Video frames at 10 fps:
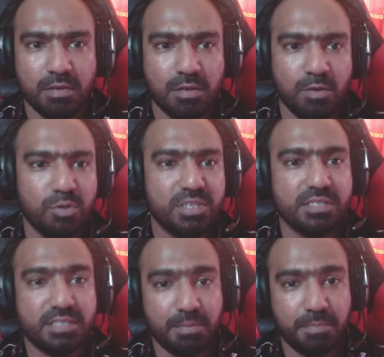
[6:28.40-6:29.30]
With this
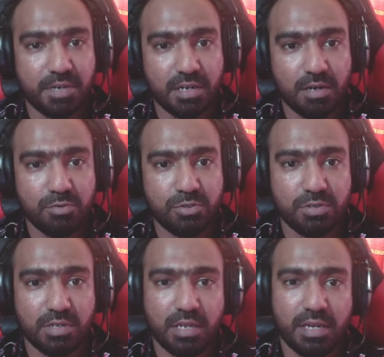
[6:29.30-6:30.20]
tamper count
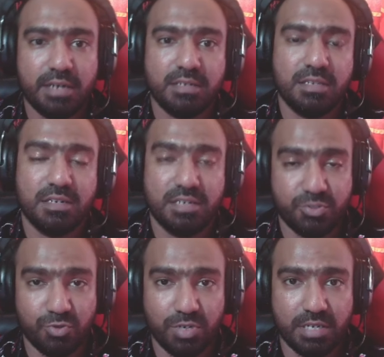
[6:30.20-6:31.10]
and the
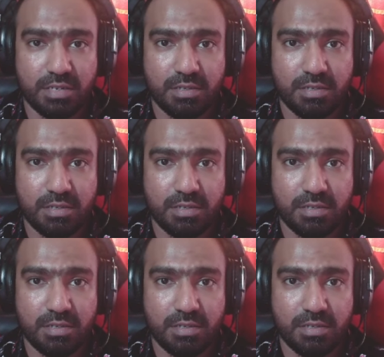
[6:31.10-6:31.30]
reasoning,